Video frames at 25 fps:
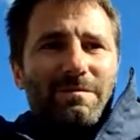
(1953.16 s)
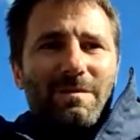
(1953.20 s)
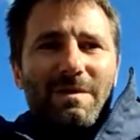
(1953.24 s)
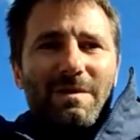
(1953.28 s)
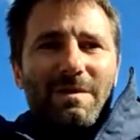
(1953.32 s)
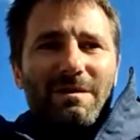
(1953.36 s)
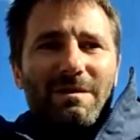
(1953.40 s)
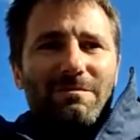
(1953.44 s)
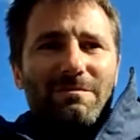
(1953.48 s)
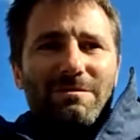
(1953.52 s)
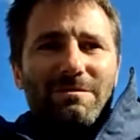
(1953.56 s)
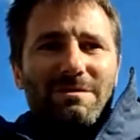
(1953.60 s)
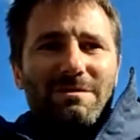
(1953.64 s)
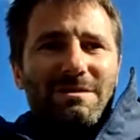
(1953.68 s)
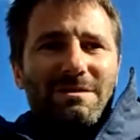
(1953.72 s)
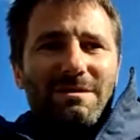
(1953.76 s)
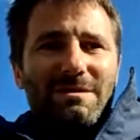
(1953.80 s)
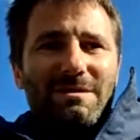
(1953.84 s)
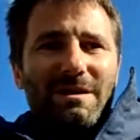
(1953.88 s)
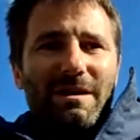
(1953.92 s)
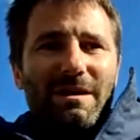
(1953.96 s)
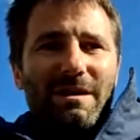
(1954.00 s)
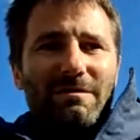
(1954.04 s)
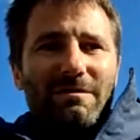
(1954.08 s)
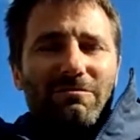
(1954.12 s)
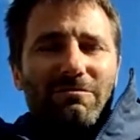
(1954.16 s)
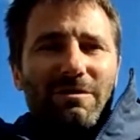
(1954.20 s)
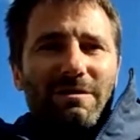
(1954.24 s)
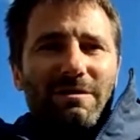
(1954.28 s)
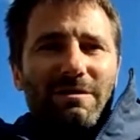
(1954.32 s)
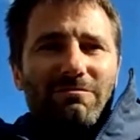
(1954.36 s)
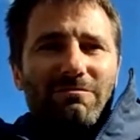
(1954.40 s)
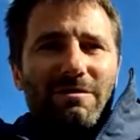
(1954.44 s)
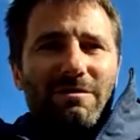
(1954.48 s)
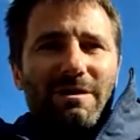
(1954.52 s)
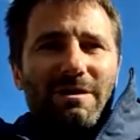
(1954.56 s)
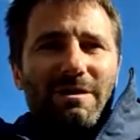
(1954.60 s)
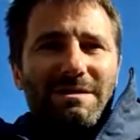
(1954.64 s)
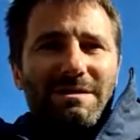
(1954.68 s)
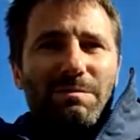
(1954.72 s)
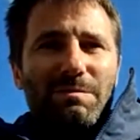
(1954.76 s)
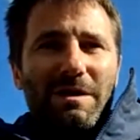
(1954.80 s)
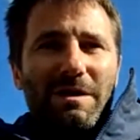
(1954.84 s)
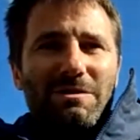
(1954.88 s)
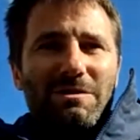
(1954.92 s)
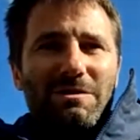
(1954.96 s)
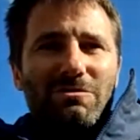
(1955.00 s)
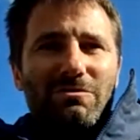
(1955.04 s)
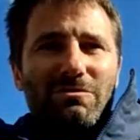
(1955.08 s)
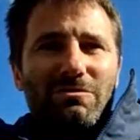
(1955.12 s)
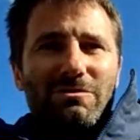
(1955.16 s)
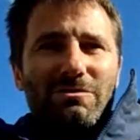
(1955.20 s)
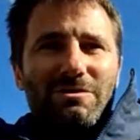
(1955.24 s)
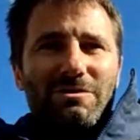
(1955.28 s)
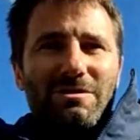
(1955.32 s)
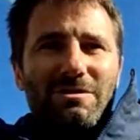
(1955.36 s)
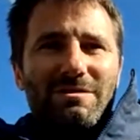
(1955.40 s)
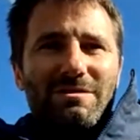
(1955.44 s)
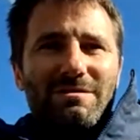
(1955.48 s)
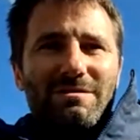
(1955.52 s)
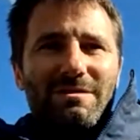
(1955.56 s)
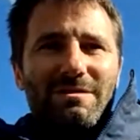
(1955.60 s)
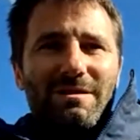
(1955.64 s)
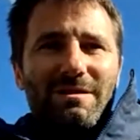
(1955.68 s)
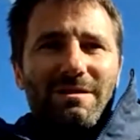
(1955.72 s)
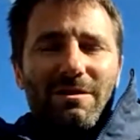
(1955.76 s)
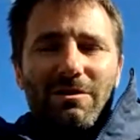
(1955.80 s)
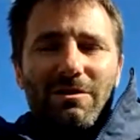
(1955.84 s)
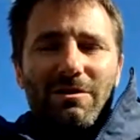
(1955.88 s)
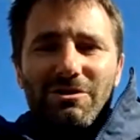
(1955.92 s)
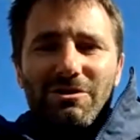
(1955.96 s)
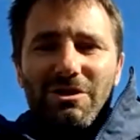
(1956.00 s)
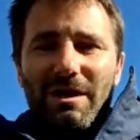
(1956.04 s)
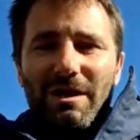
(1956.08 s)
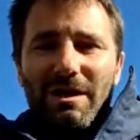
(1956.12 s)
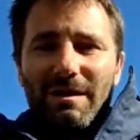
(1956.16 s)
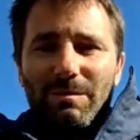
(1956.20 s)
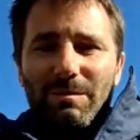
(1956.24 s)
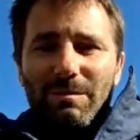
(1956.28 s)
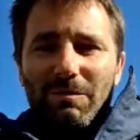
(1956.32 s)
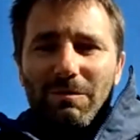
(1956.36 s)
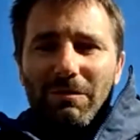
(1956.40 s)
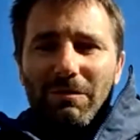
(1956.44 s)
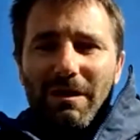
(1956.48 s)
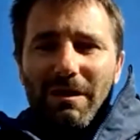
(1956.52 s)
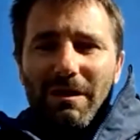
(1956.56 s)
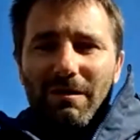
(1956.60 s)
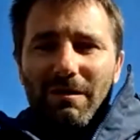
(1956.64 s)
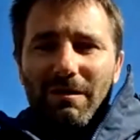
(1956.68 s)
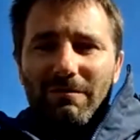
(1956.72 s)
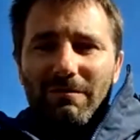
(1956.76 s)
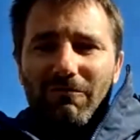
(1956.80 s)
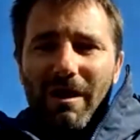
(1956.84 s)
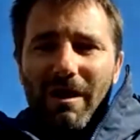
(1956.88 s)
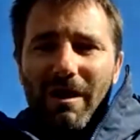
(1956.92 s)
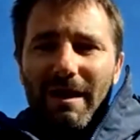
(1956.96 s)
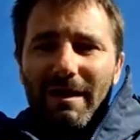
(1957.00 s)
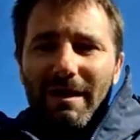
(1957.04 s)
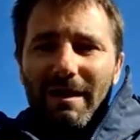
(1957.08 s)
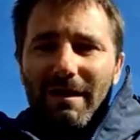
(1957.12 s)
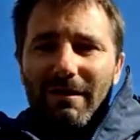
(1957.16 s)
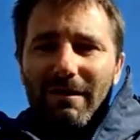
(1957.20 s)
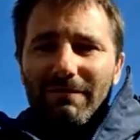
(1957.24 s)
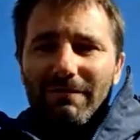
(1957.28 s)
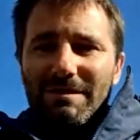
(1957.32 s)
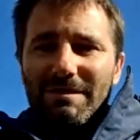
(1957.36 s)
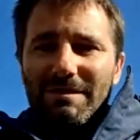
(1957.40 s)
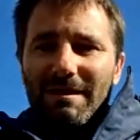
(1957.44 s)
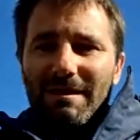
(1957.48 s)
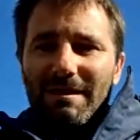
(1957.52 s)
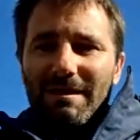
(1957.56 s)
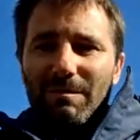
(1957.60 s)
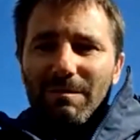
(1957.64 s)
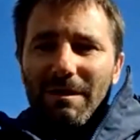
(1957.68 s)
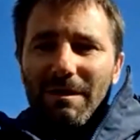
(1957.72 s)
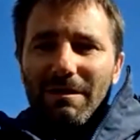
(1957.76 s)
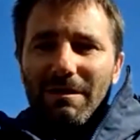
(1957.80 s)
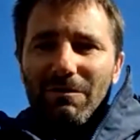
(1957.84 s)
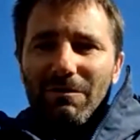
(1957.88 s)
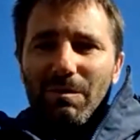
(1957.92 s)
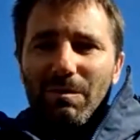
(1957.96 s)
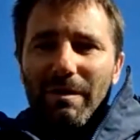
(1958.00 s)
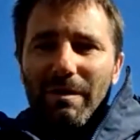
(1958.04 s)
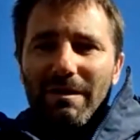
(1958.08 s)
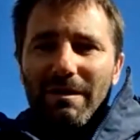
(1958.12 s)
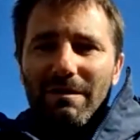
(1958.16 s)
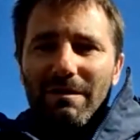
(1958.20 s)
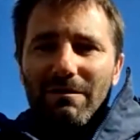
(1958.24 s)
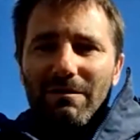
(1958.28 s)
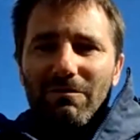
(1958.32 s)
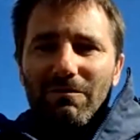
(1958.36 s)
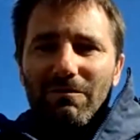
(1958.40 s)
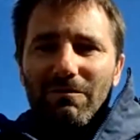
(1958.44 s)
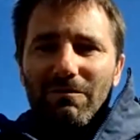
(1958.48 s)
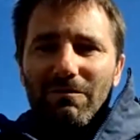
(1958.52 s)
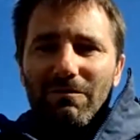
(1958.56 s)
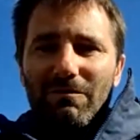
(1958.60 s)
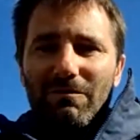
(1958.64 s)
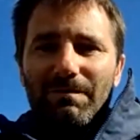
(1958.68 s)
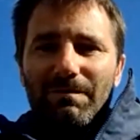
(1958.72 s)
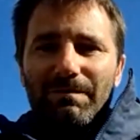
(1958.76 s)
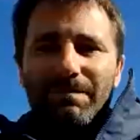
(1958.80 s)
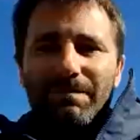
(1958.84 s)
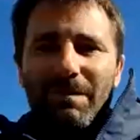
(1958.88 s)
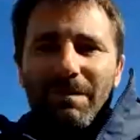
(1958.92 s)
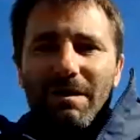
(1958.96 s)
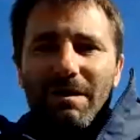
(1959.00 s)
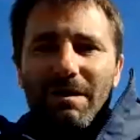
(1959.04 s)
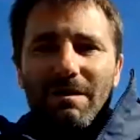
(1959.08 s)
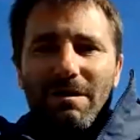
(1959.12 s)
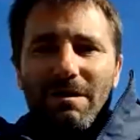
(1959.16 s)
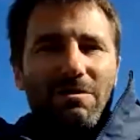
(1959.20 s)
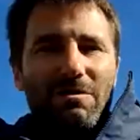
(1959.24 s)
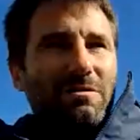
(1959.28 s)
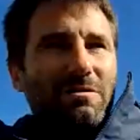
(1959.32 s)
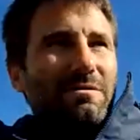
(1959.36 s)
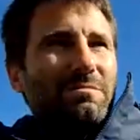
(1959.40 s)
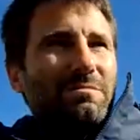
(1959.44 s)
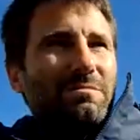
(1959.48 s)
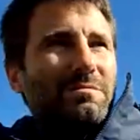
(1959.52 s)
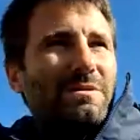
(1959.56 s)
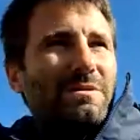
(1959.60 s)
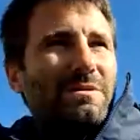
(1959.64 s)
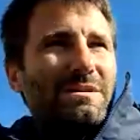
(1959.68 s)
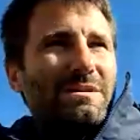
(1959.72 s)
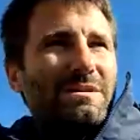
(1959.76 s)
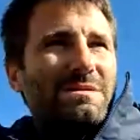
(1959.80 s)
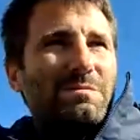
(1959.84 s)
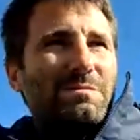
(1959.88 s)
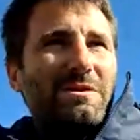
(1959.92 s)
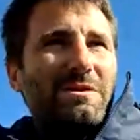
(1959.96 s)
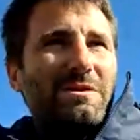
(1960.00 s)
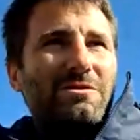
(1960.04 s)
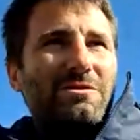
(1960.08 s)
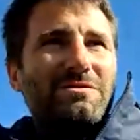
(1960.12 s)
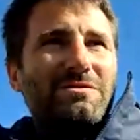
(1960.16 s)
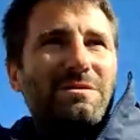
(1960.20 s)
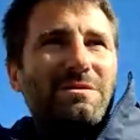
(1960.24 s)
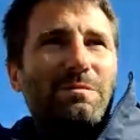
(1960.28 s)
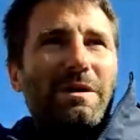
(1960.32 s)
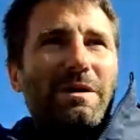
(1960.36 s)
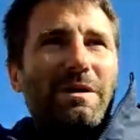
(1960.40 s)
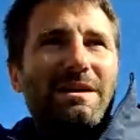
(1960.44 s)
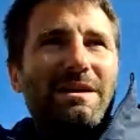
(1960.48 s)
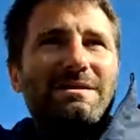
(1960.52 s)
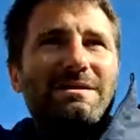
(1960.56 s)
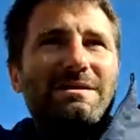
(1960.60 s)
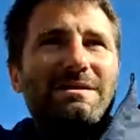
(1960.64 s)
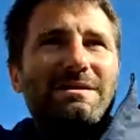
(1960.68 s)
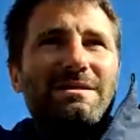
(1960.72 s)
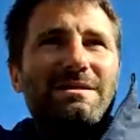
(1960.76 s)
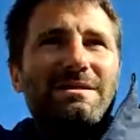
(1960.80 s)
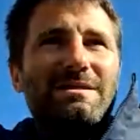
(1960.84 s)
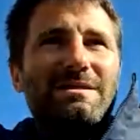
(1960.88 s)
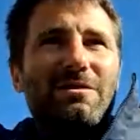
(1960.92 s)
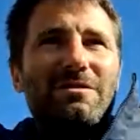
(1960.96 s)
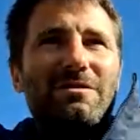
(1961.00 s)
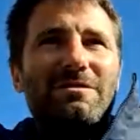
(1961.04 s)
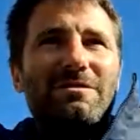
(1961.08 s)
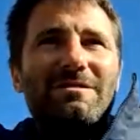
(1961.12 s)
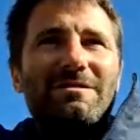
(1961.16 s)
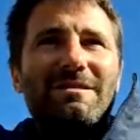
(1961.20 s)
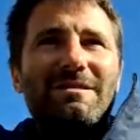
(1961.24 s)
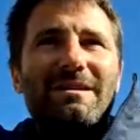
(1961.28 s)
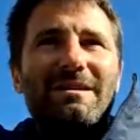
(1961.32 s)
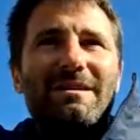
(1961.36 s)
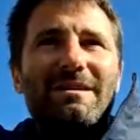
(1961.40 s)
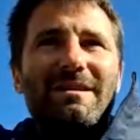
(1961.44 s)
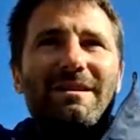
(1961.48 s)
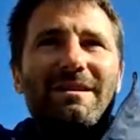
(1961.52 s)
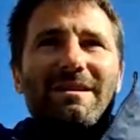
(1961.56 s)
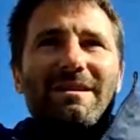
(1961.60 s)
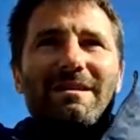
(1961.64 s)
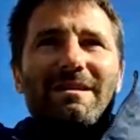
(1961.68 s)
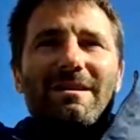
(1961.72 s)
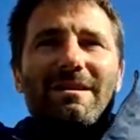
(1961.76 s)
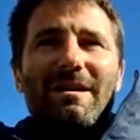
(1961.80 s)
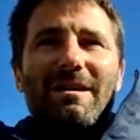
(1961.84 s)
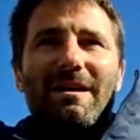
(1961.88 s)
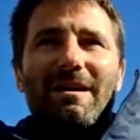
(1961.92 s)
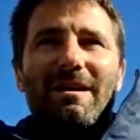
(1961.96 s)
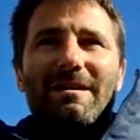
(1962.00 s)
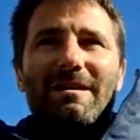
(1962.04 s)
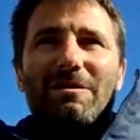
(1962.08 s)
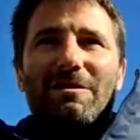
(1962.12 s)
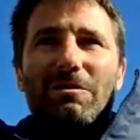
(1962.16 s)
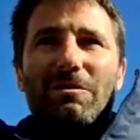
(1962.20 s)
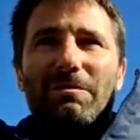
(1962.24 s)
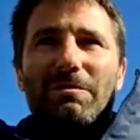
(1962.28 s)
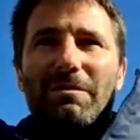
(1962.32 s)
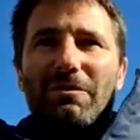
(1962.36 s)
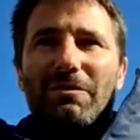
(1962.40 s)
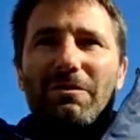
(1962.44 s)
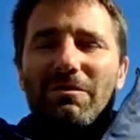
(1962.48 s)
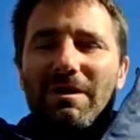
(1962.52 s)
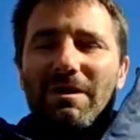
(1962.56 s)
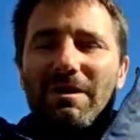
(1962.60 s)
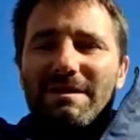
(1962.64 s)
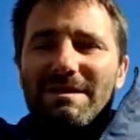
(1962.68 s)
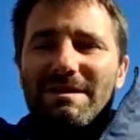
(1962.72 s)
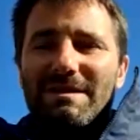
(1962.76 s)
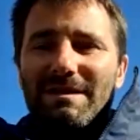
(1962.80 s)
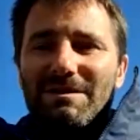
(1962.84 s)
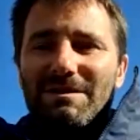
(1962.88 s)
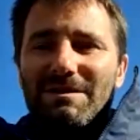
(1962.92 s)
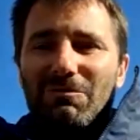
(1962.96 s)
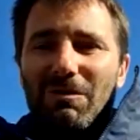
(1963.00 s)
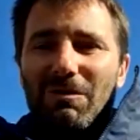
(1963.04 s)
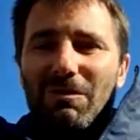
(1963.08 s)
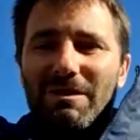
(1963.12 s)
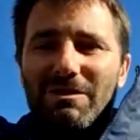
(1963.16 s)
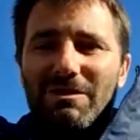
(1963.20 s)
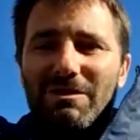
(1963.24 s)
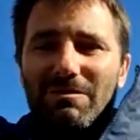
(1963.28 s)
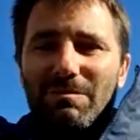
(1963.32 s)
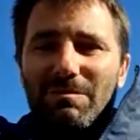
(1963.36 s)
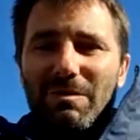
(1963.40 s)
it was really special, and just a shame that we kind of ran out of steam a little bit, or the experience of Pakistan got them through that situation.